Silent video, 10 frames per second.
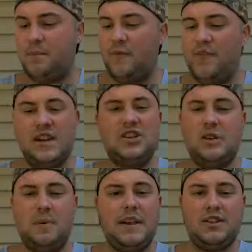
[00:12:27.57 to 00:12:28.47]

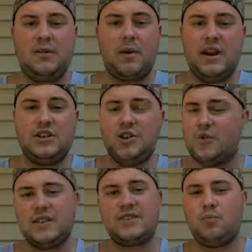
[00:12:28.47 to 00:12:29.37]
VG-PG ratio.
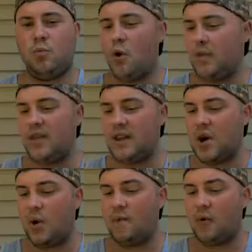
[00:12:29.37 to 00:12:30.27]
That's one thing
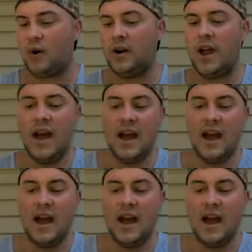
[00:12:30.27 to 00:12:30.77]
going for it.